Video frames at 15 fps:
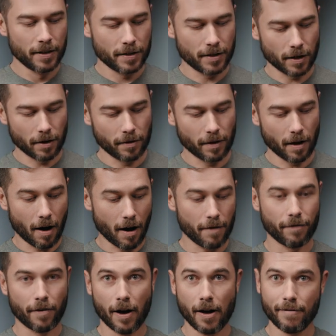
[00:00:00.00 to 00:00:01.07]
So the
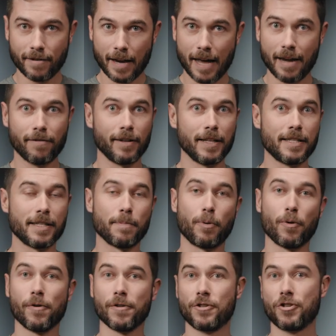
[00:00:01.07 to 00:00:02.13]
Hi-5 natively
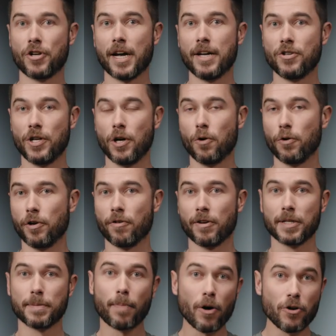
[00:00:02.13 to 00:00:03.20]
supports changing all your
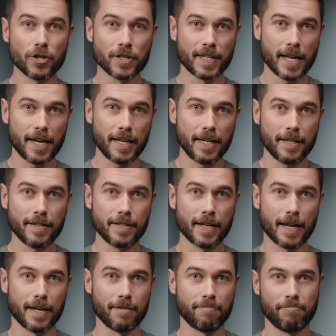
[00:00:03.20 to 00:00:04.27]
exposure settings
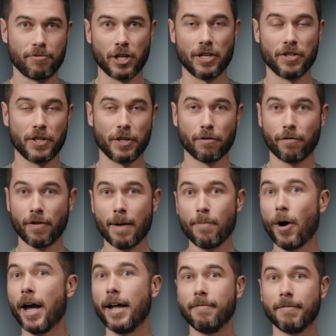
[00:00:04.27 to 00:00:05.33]
and changing your frame
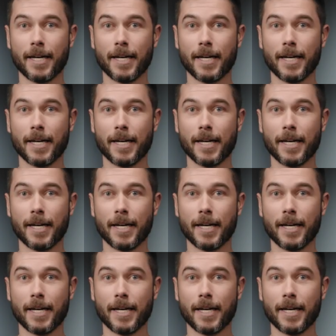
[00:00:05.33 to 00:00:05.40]
rate